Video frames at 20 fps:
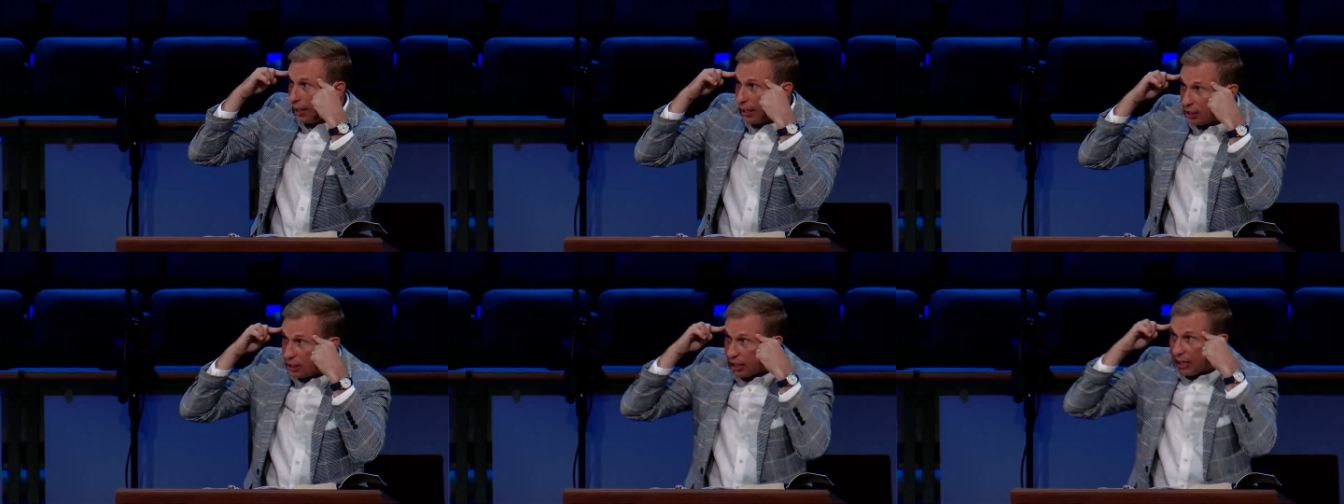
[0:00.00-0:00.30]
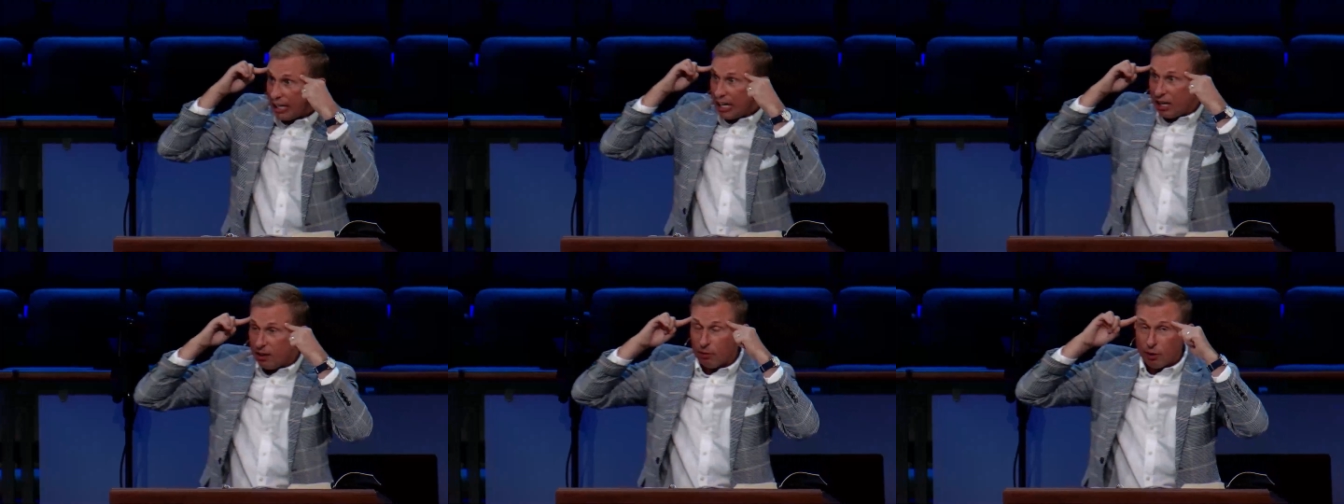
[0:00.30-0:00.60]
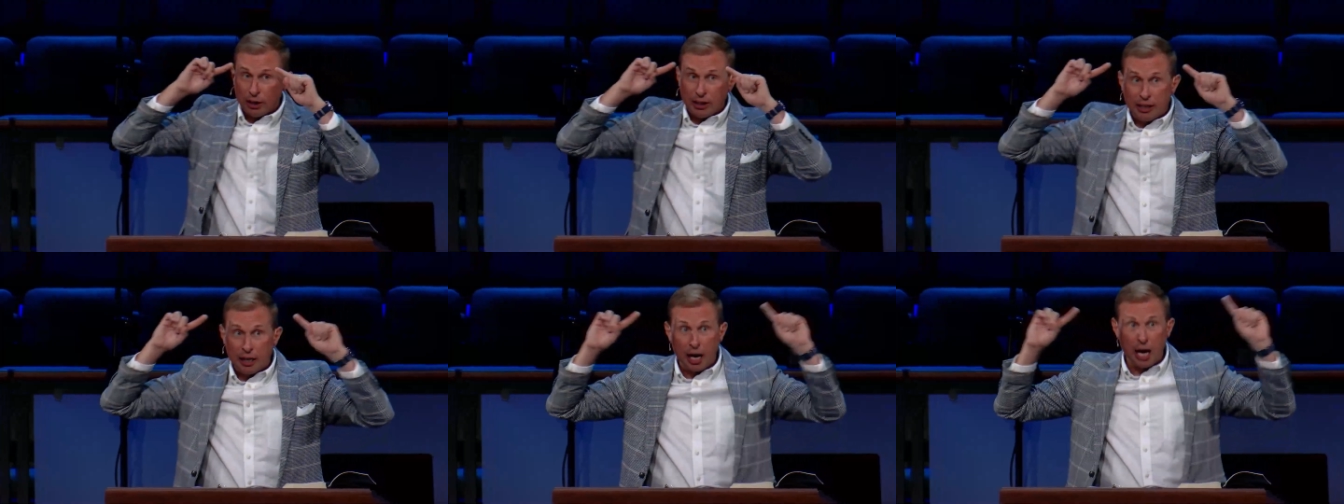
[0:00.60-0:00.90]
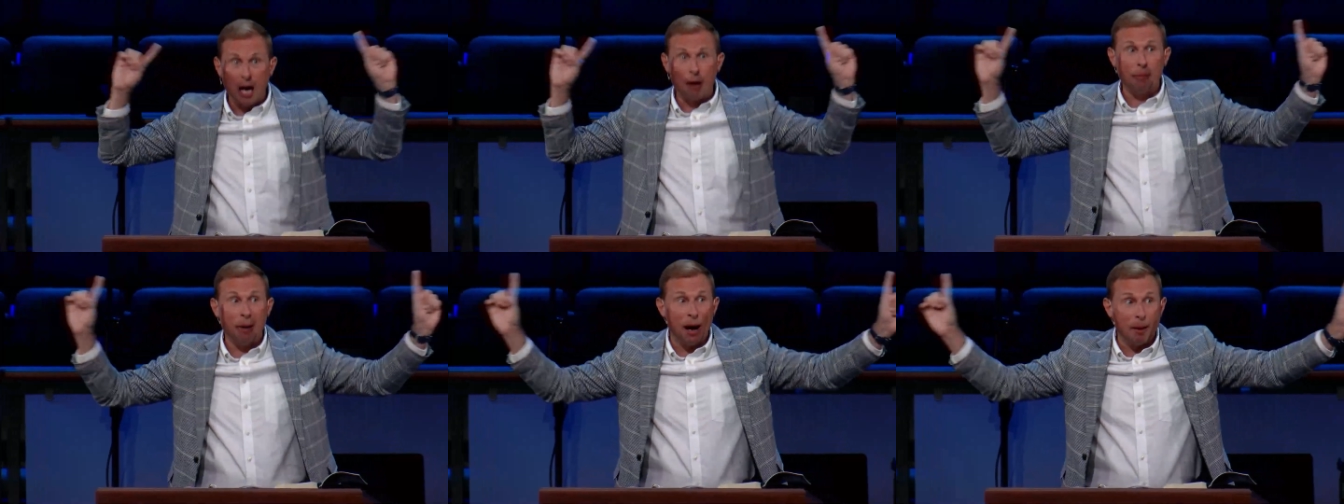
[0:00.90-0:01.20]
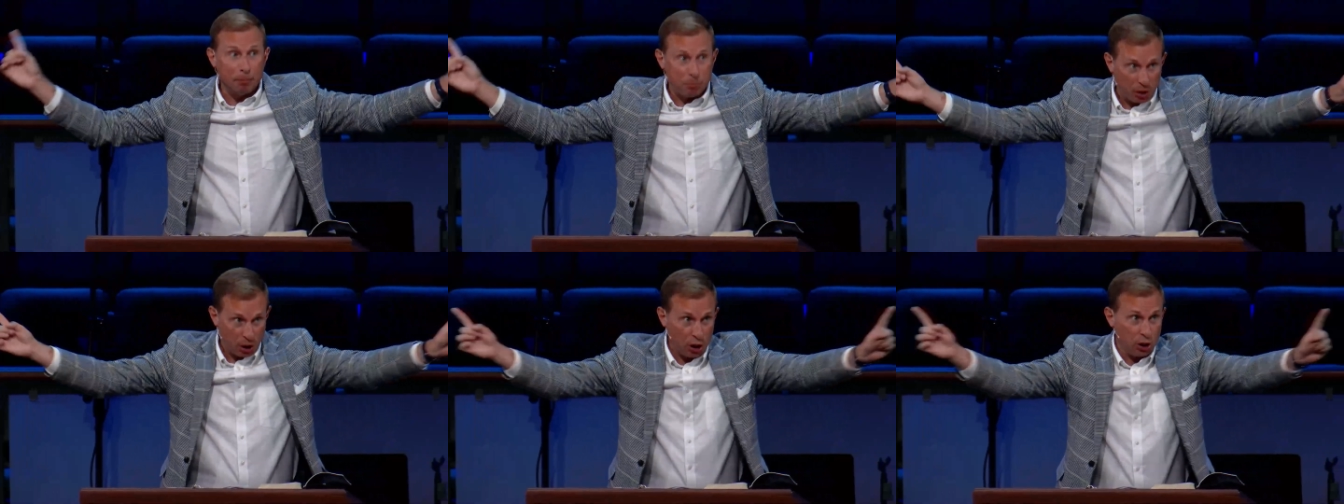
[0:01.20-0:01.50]
to even come
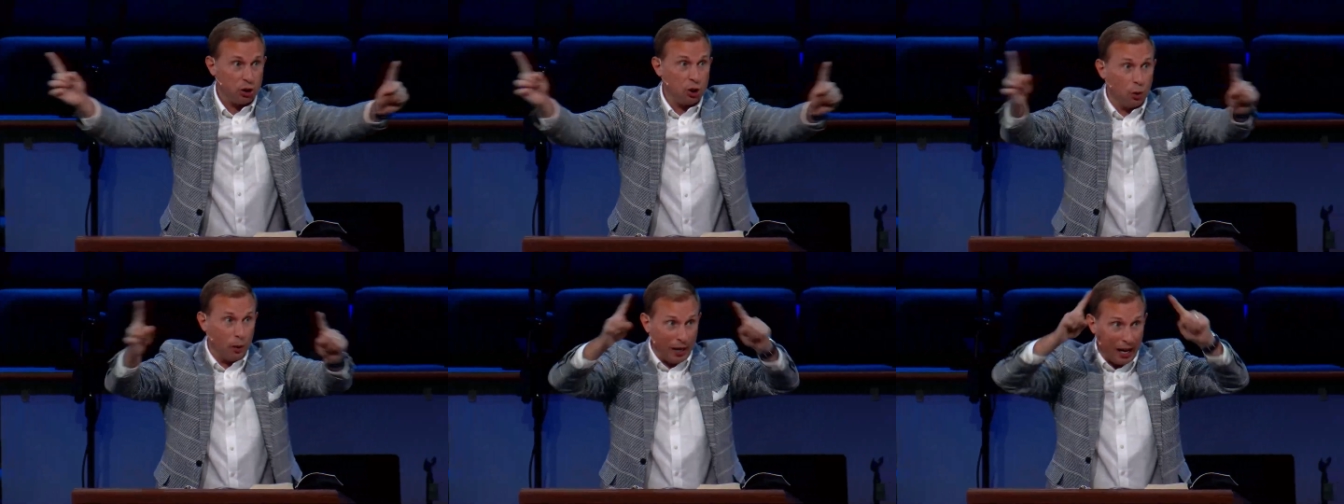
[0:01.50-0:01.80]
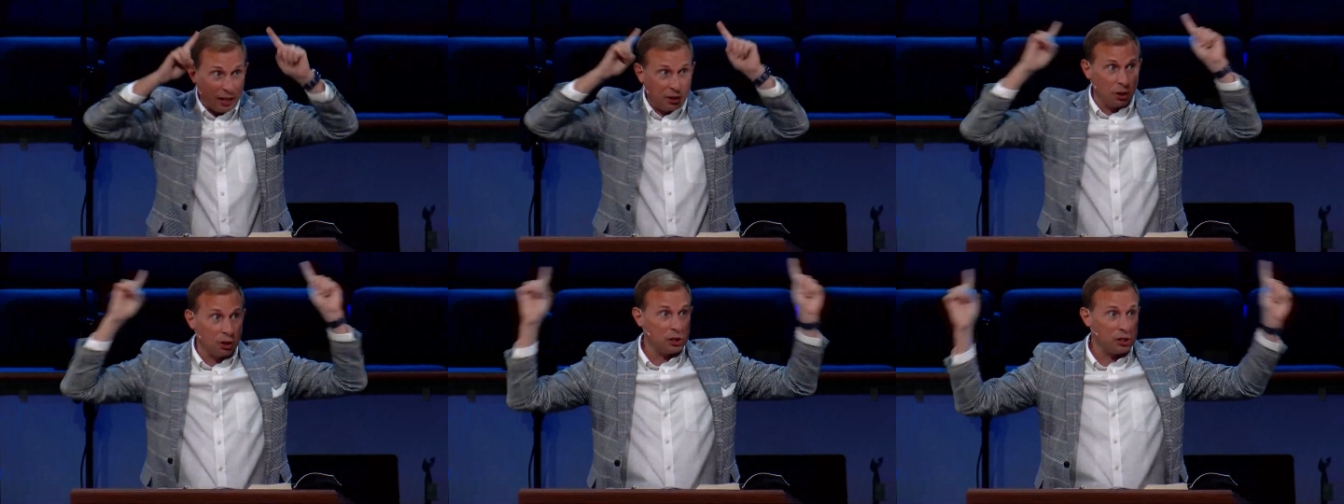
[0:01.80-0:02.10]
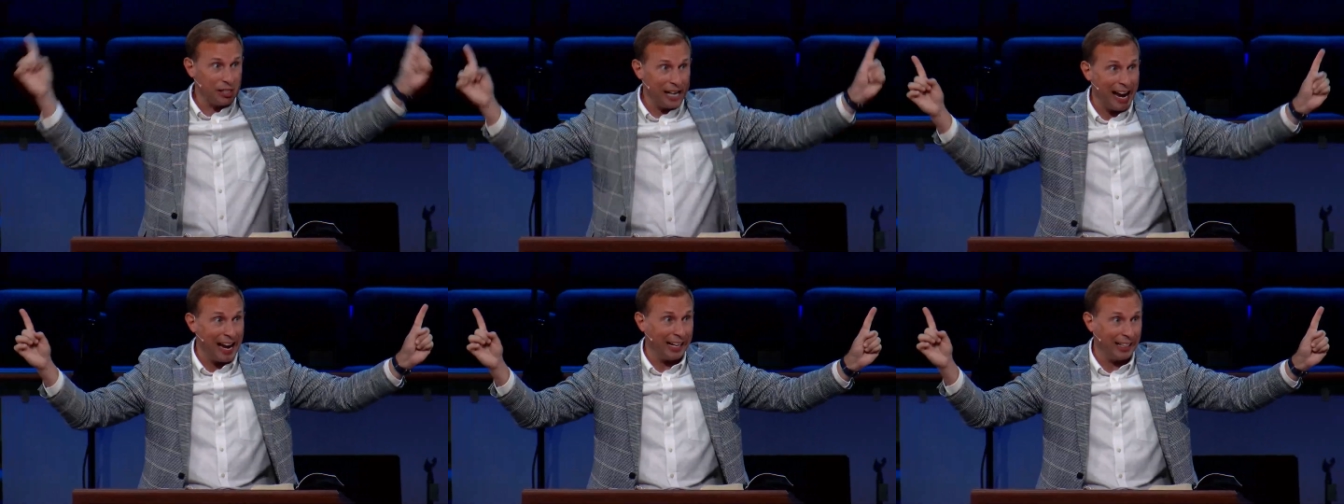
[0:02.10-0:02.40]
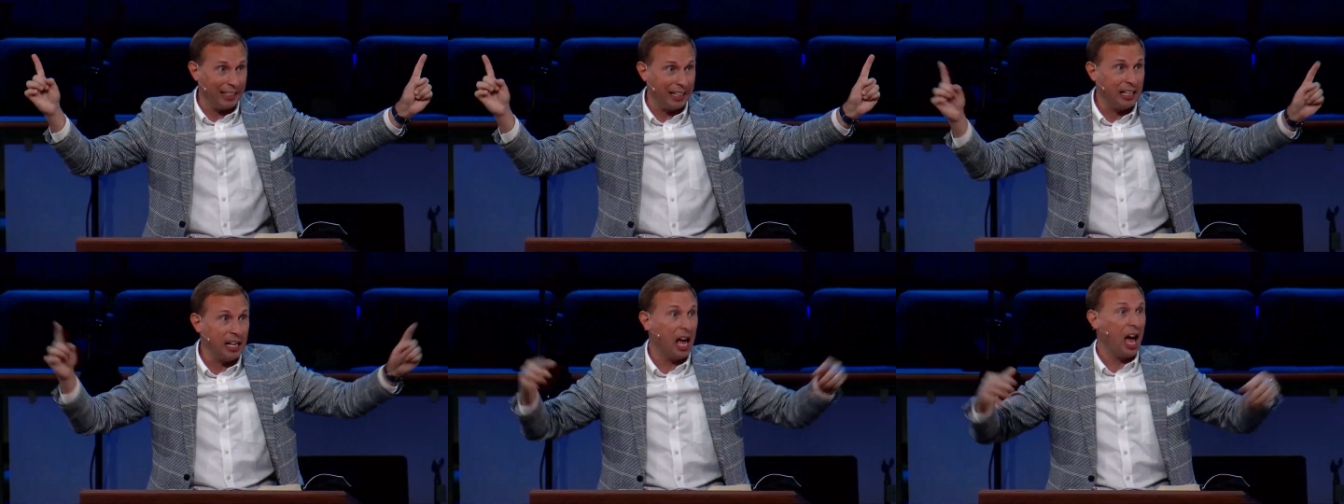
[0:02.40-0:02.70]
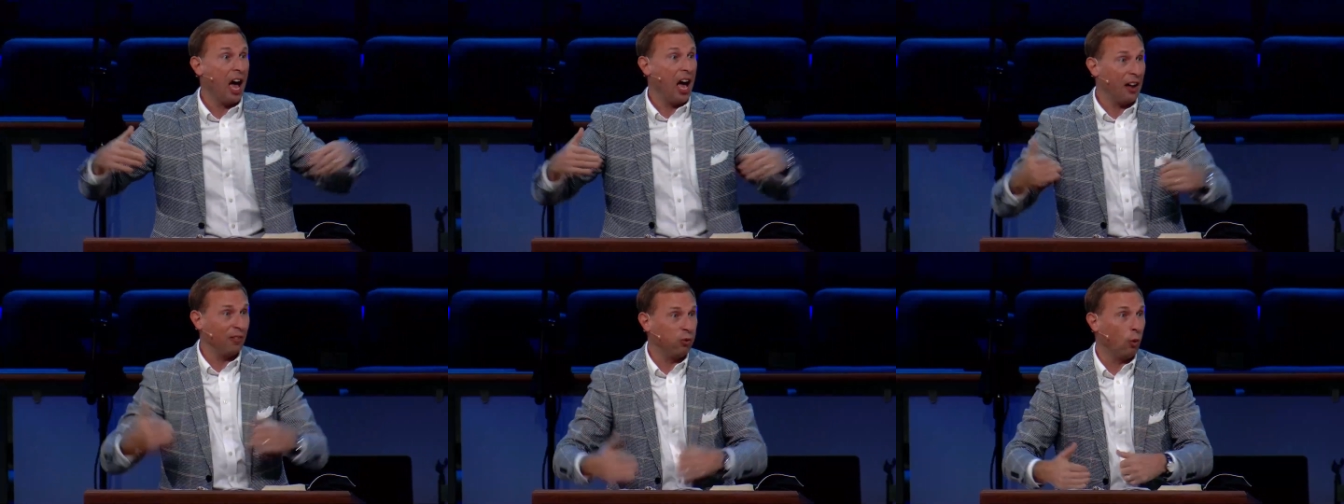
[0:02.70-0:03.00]
up to an understanding
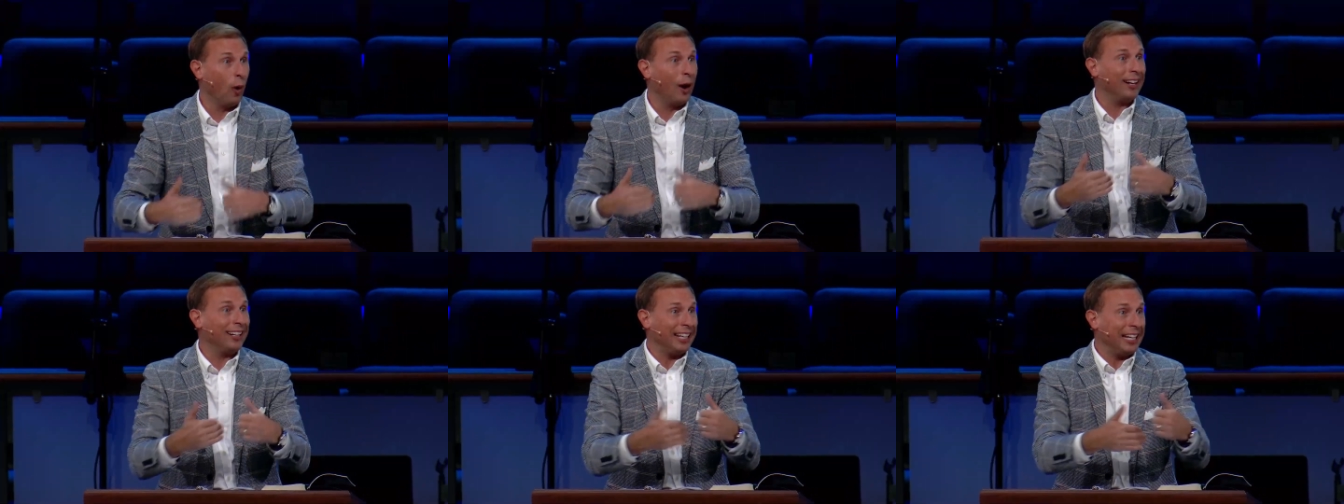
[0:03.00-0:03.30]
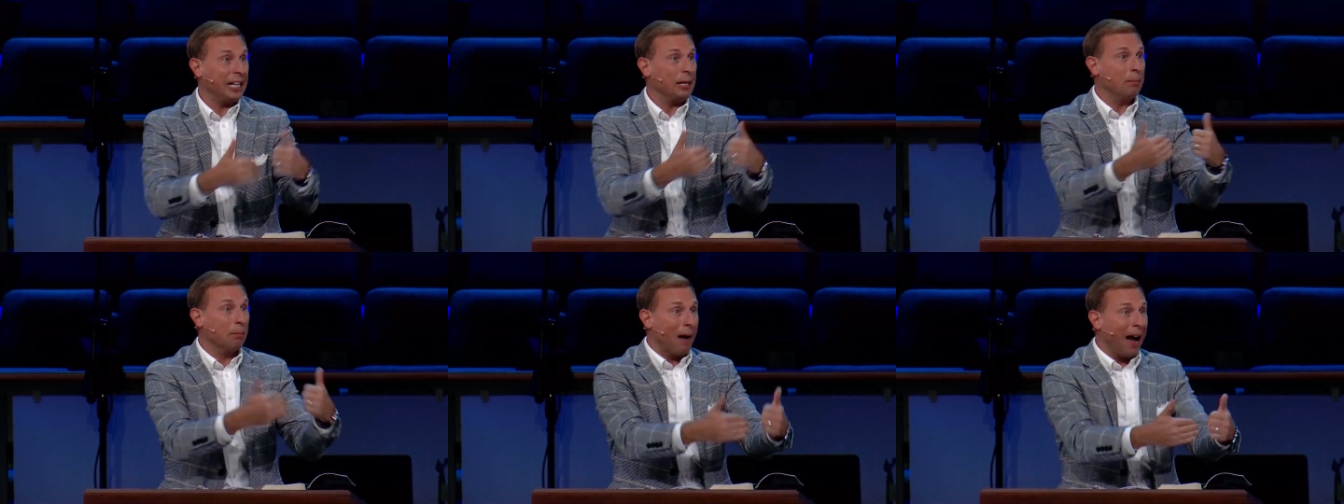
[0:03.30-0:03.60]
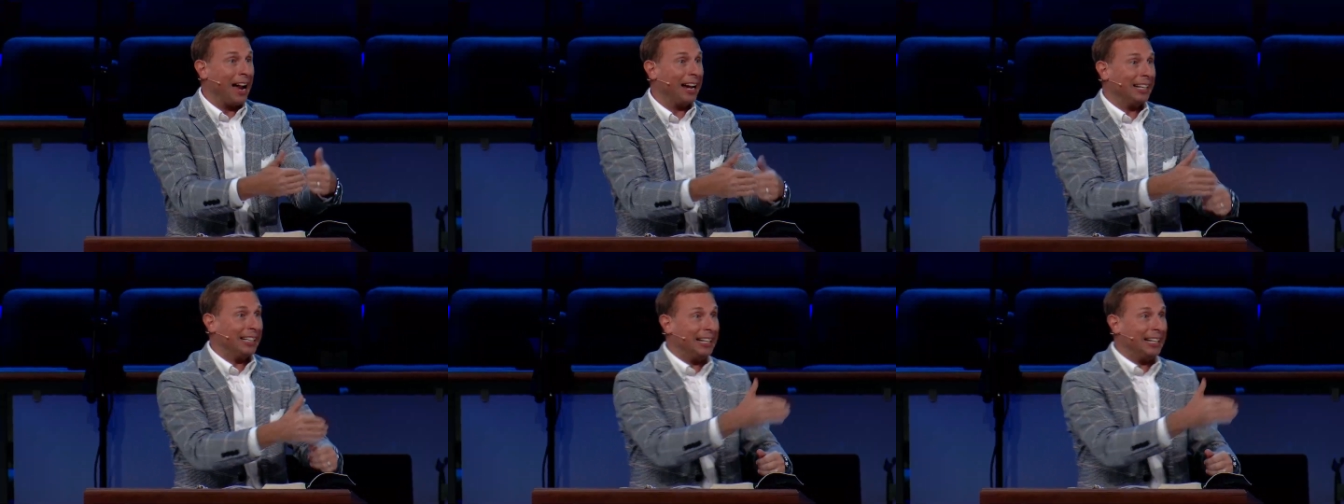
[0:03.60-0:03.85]
of what he might